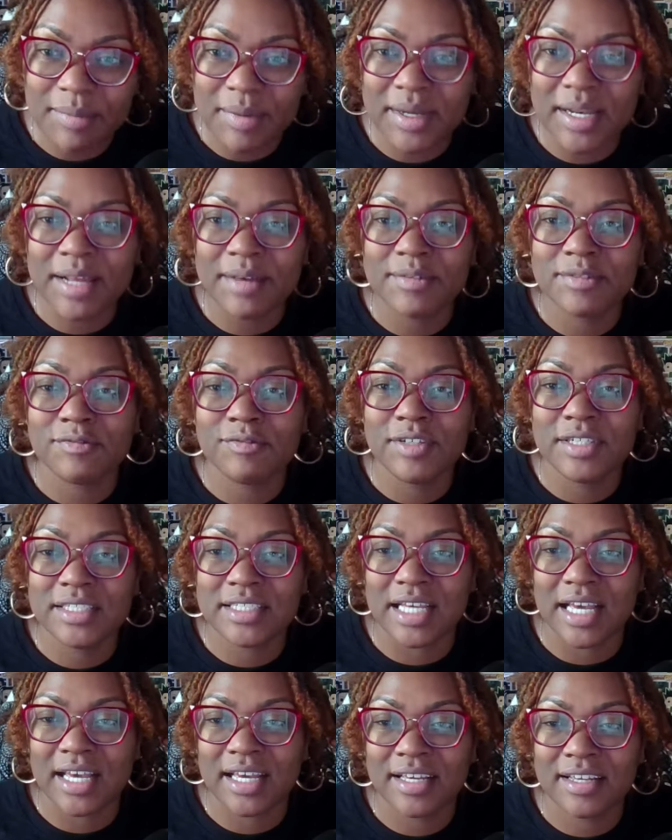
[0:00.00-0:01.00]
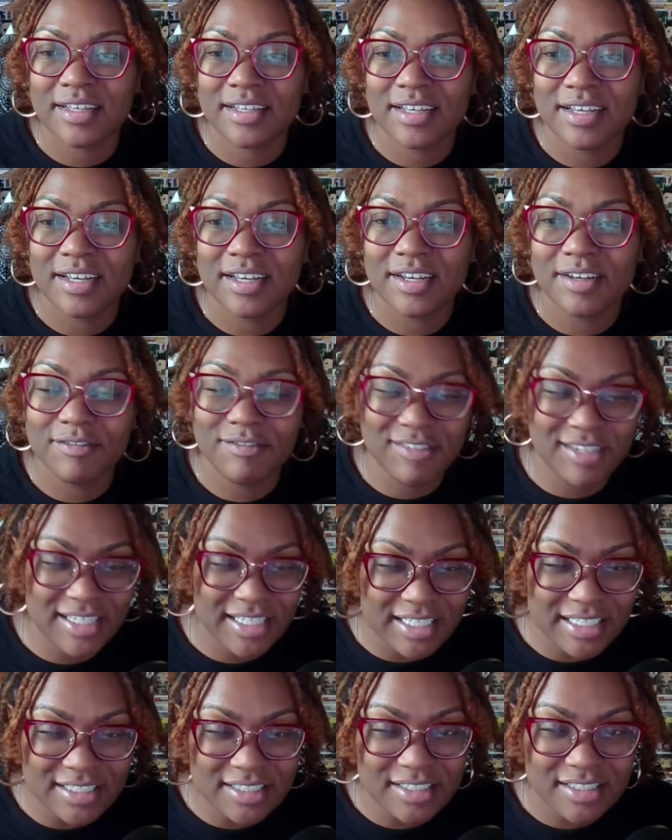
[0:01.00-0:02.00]
My name's Rize.
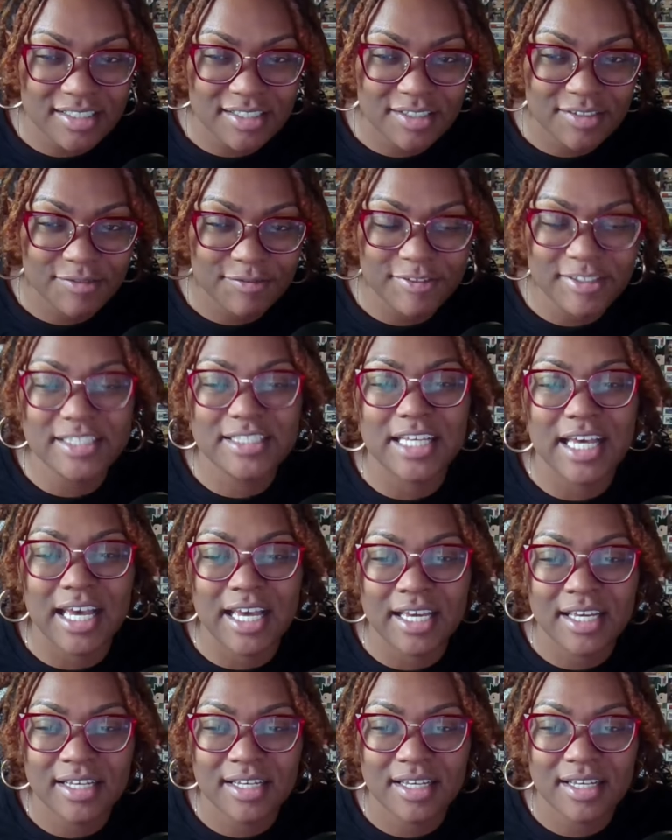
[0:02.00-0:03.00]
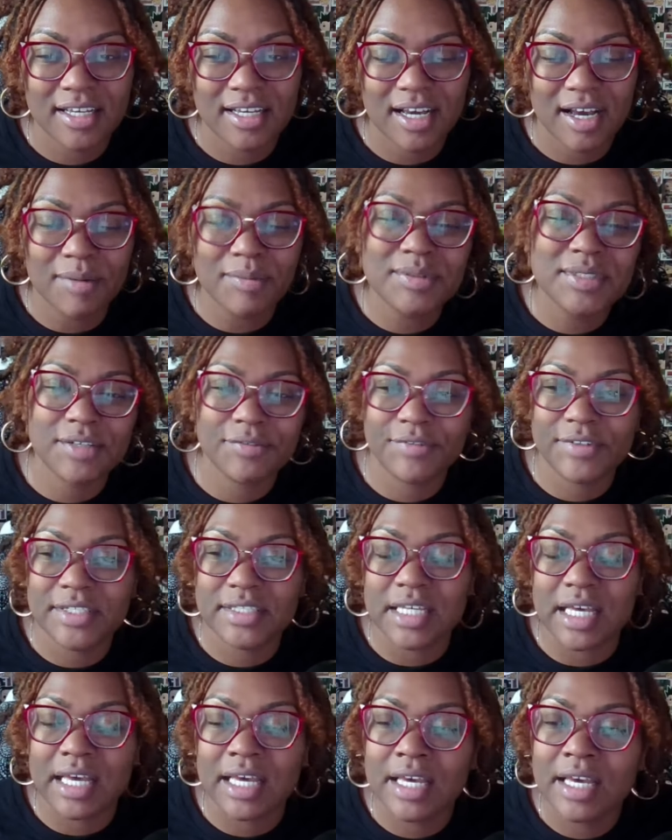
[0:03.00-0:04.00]
Rize. I'm gonna say
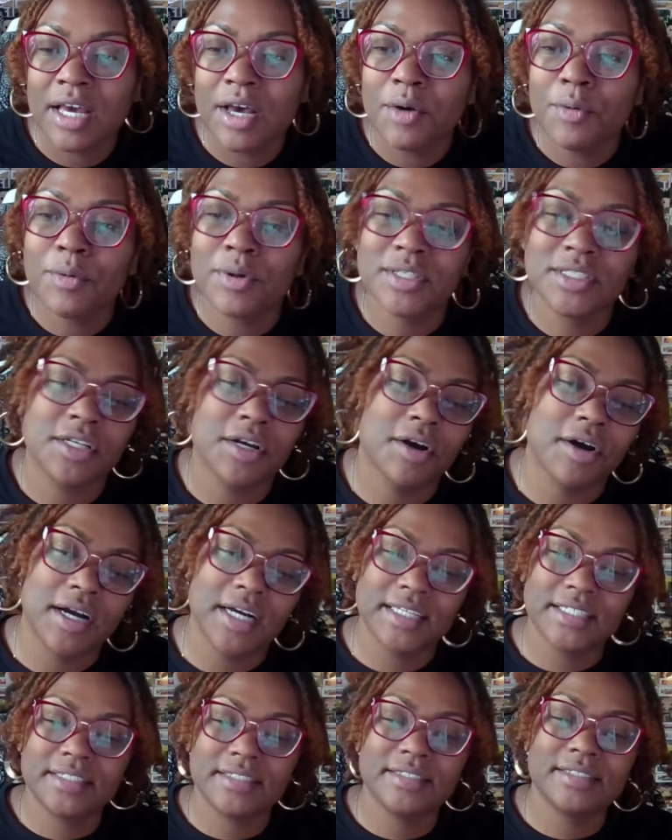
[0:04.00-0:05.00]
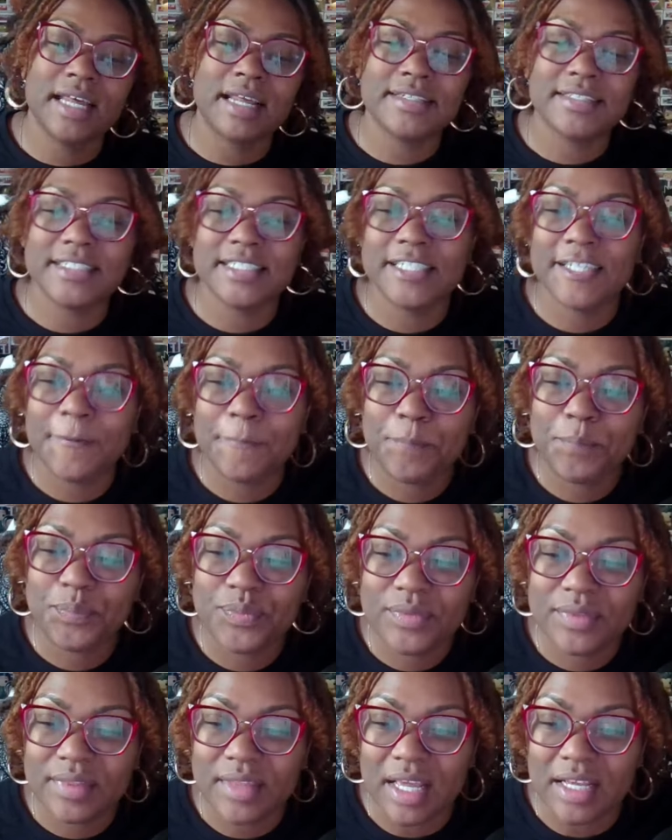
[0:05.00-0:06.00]
Rize. What's yours? Denji.
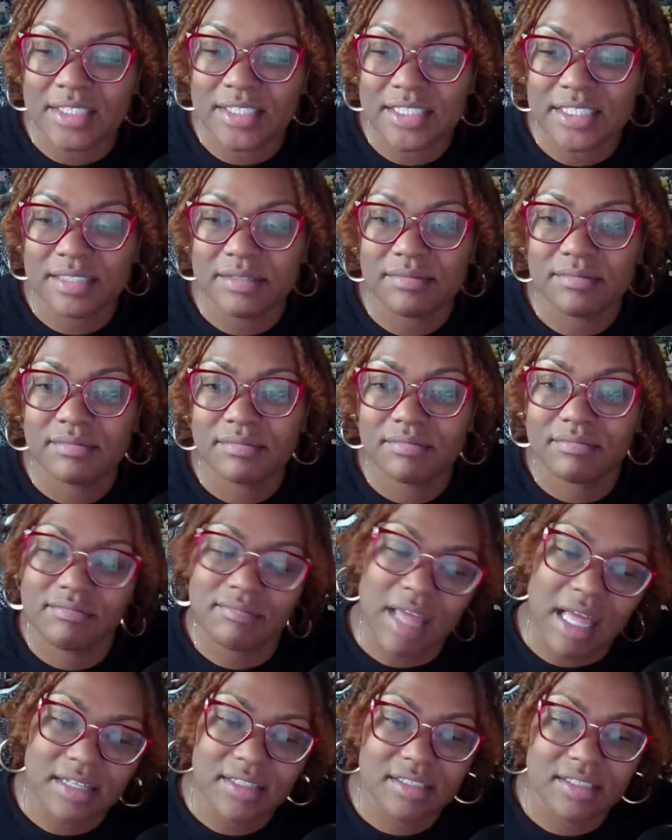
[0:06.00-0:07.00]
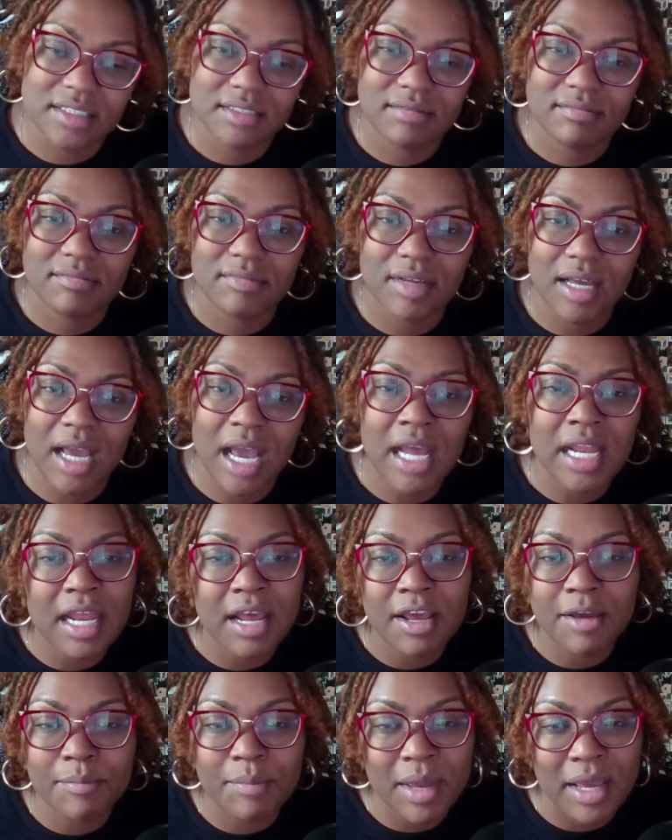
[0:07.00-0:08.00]
I
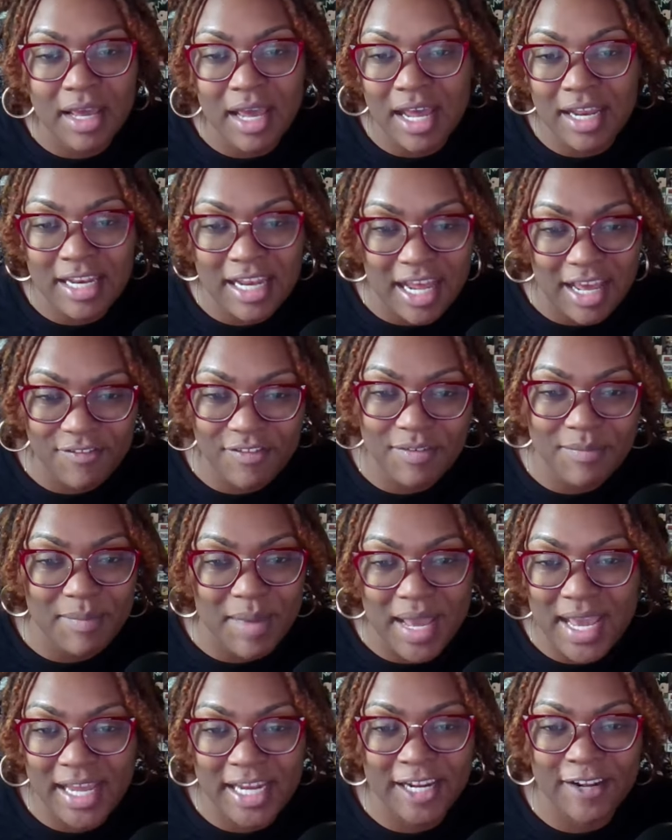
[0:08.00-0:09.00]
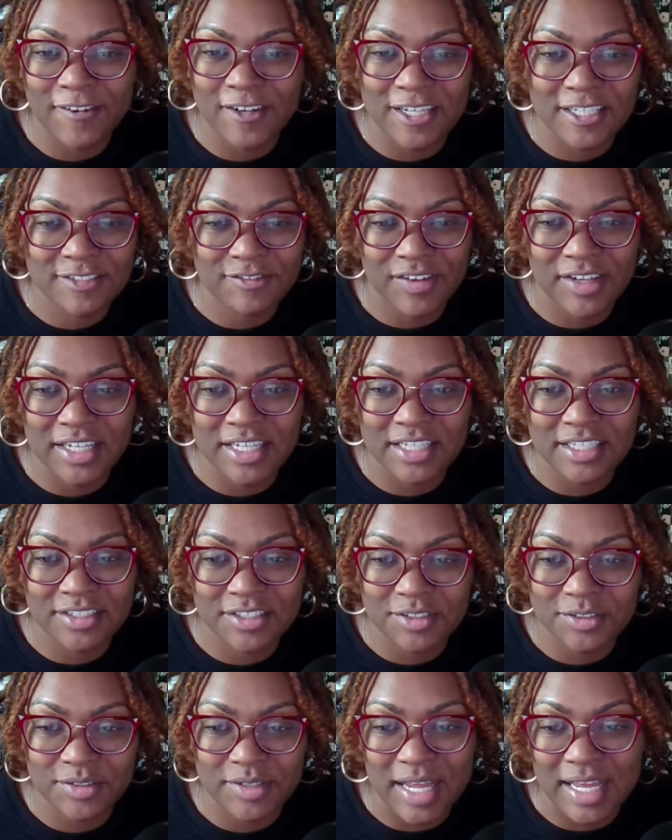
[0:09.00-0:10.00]
never met anyone as funny as
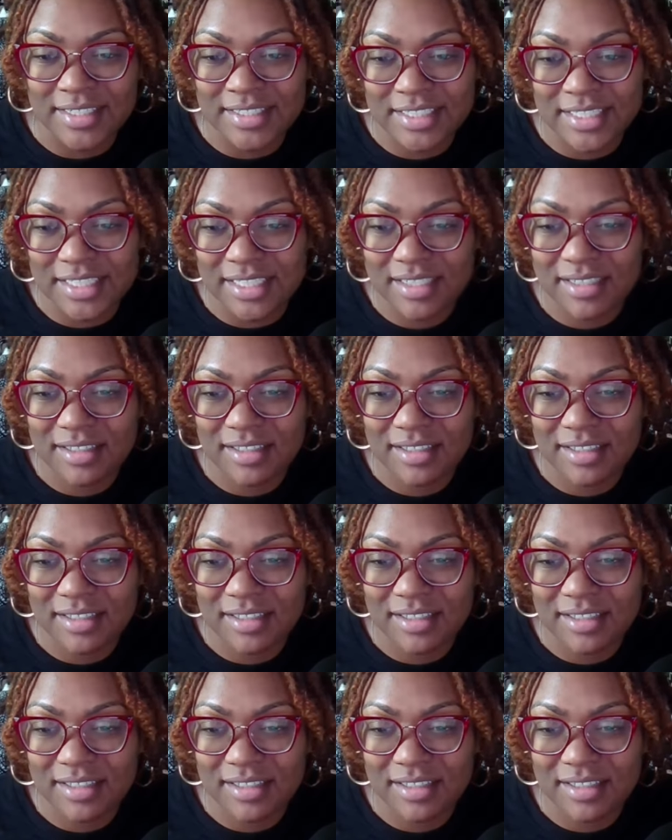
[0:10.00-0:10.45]
you, Denji.